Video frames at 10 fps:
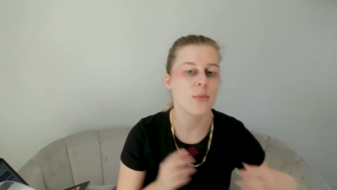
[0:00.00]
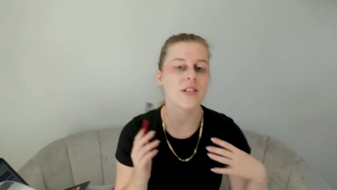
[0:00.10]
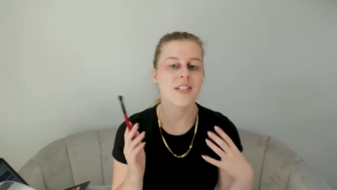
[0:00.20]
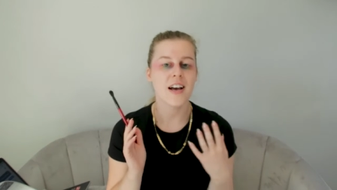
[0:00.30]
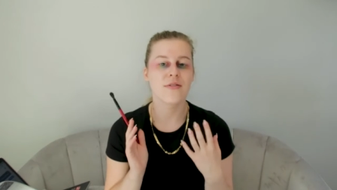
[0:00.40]
I
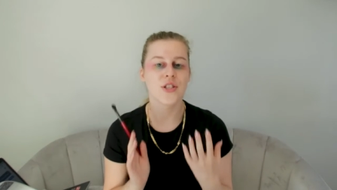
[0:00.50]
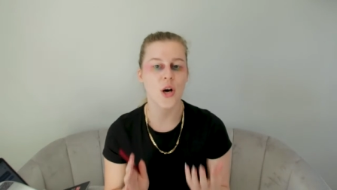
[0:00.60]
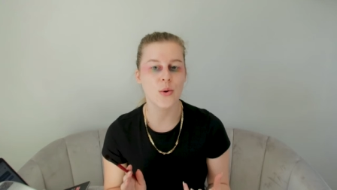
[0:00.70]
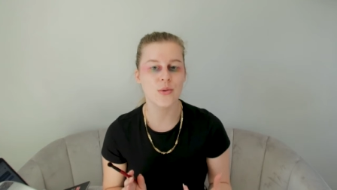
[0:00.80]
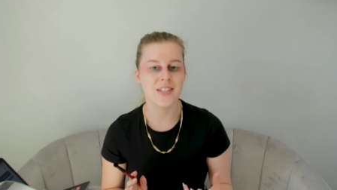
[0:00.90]
wouldn't have
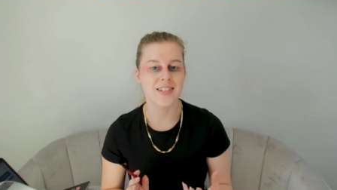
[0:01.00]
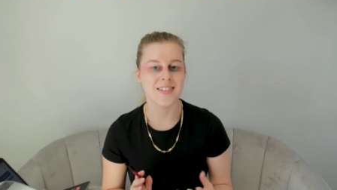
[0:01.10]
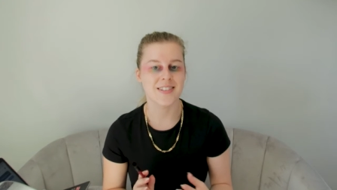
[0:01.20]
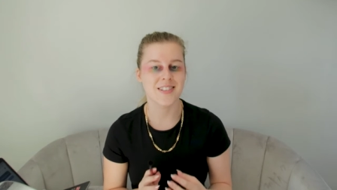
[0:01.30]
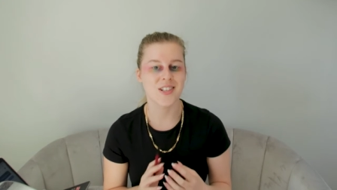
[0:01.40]
chosen
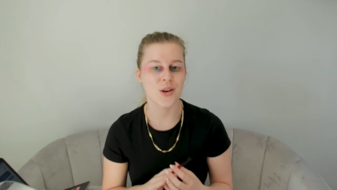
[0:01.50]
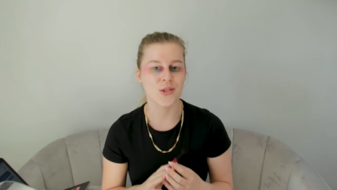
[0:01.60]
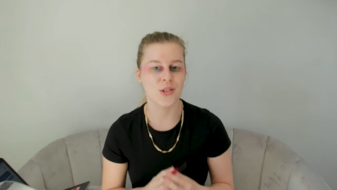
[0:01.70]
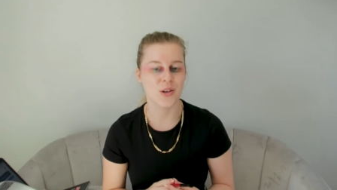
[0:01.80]
to go to